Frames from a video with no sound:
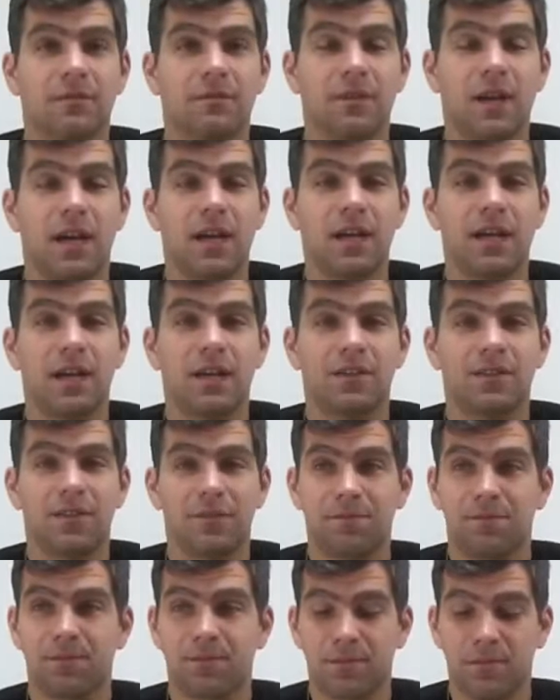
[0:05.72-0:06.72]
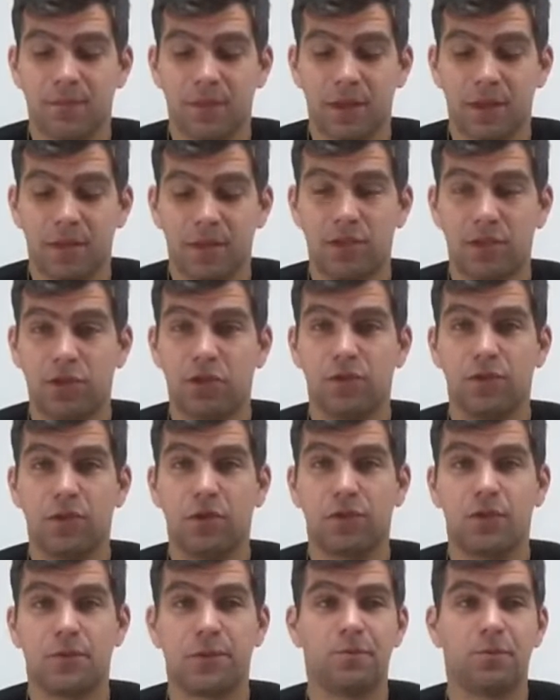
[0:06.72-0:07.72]
Hi guys, this is a video
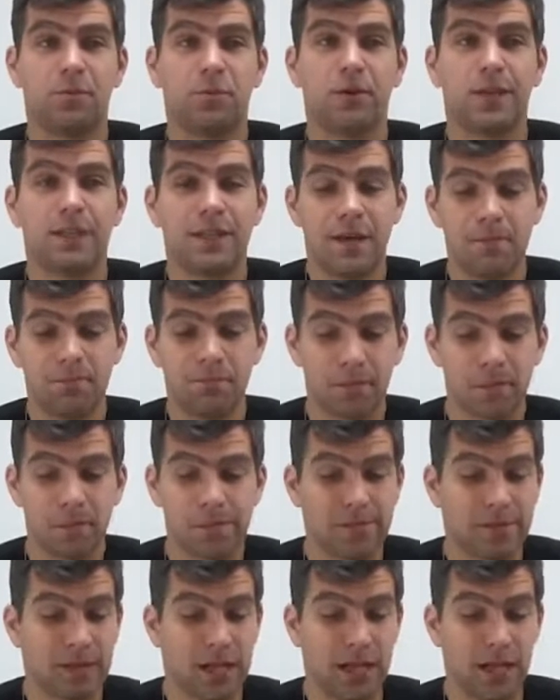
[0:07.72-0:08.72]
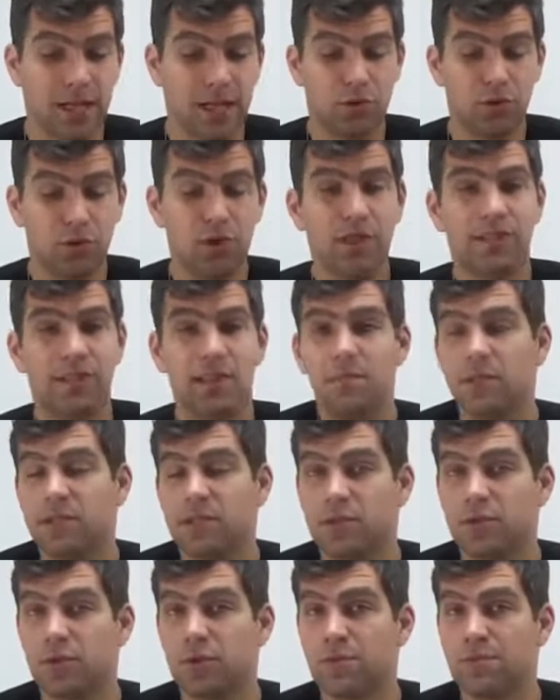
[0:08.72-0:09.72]
from Crypto Data. In today's
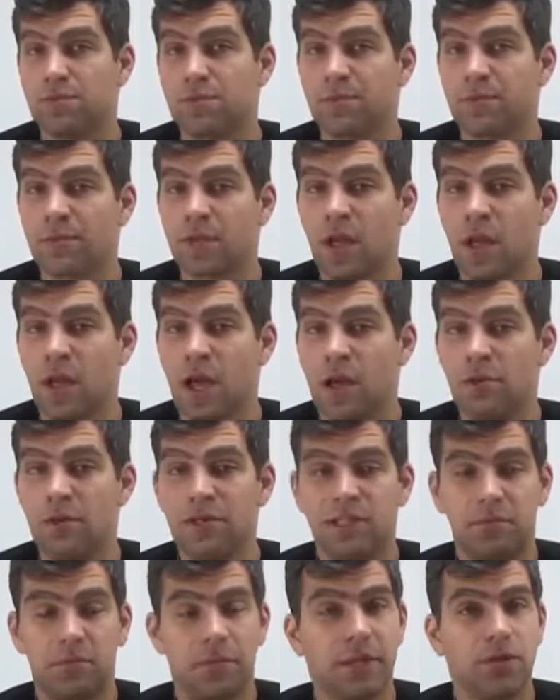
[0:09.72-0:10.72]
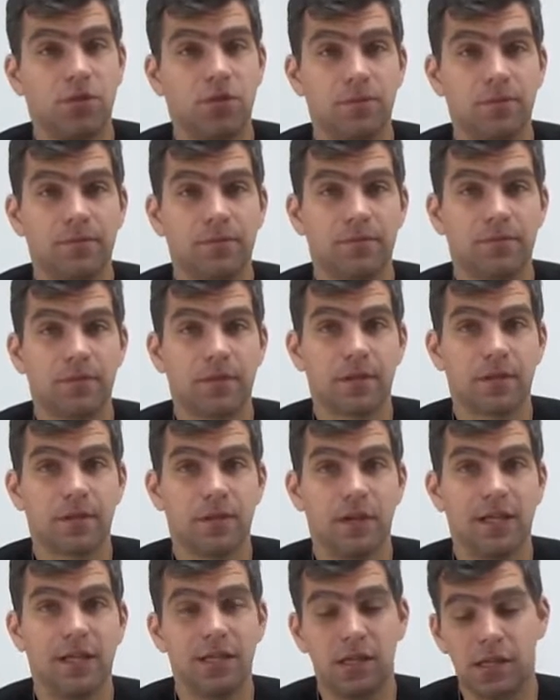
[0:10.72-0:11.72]
episode, I will explain you
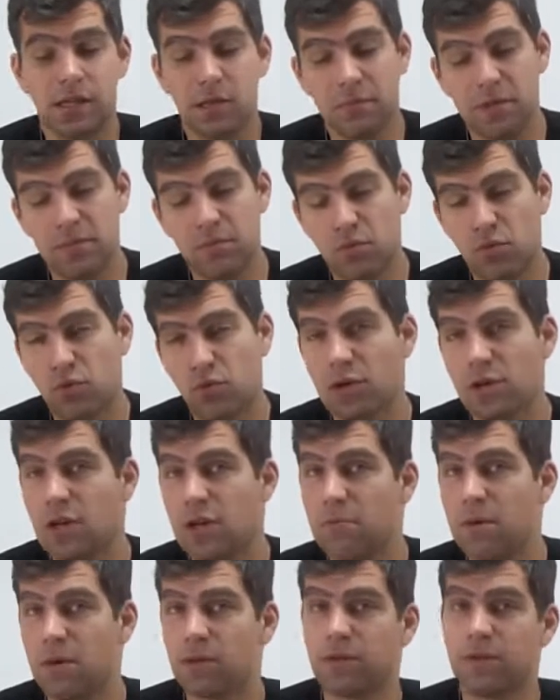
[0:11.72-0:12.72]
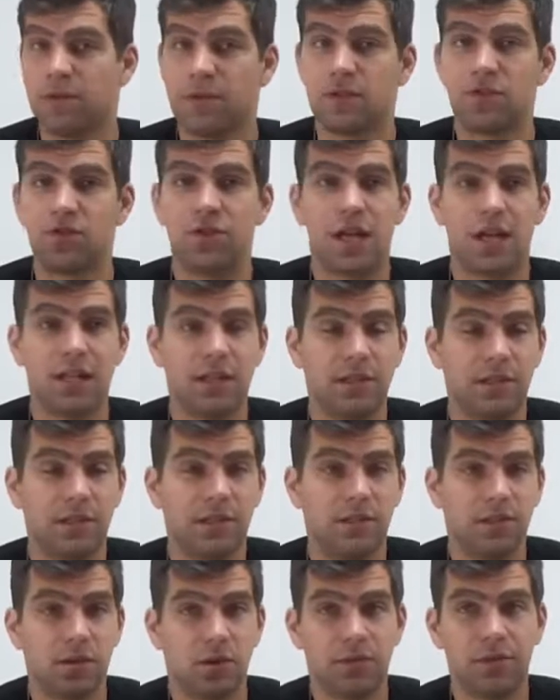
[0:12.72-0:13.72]
a little bit more about the
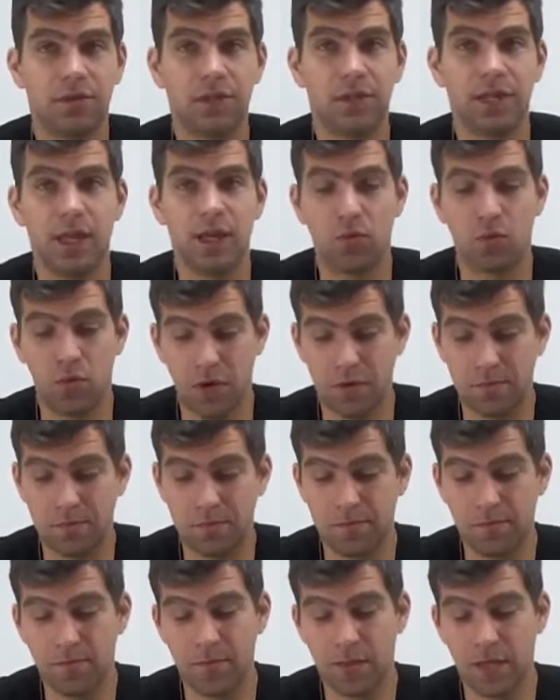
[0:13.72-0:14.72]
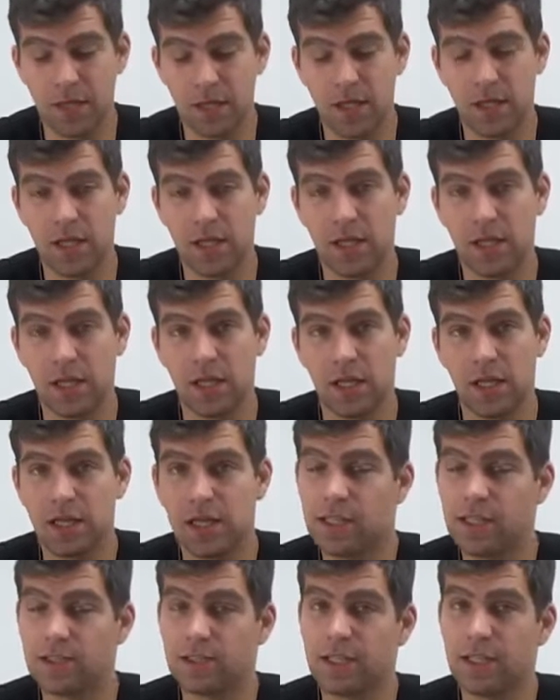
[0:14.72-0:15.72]
functionalities of the key one.
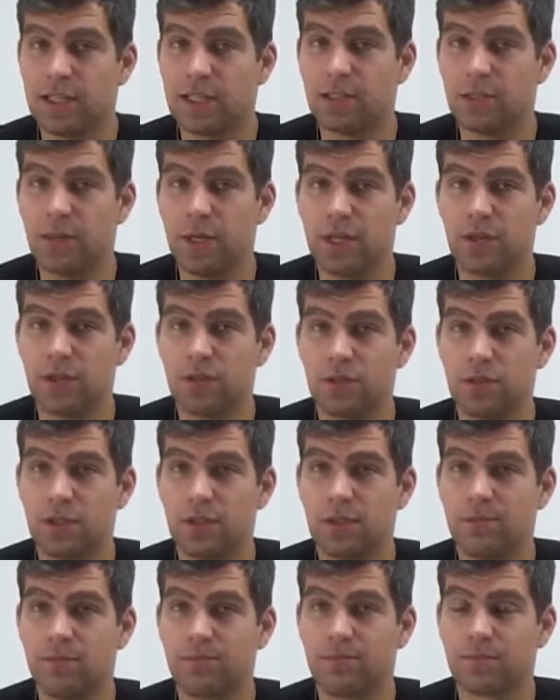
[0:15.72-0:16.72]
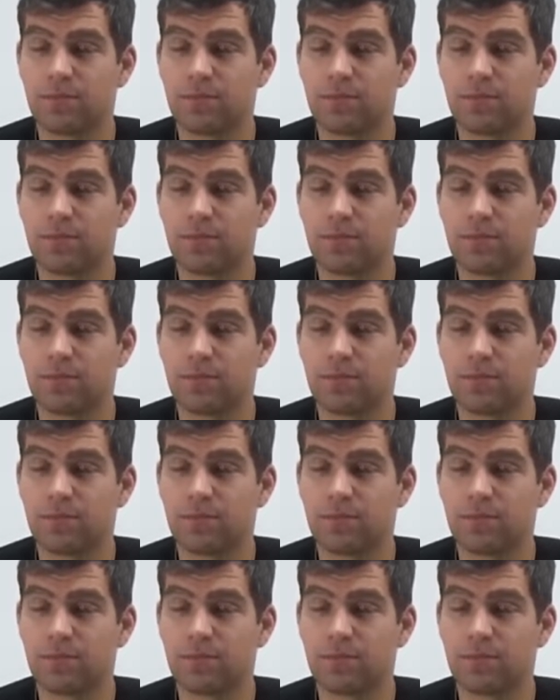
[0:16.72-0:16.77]
Let's take the regular